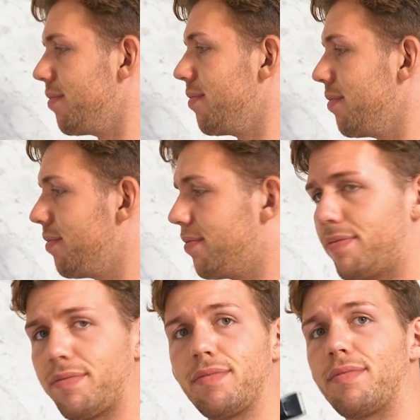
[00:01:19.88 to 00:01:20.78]
will not nip,
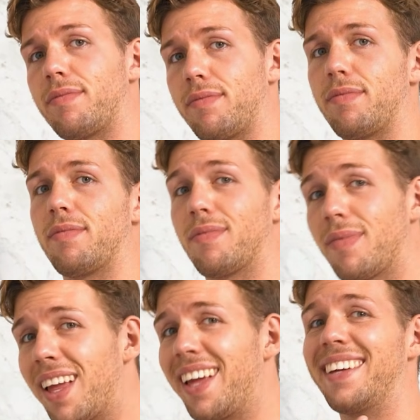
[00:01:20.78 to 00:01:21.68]
cut or
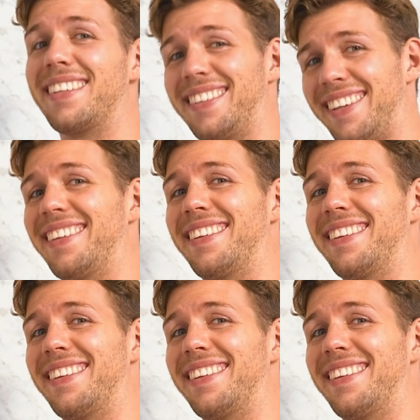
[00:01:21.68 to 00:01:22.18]
clip you at all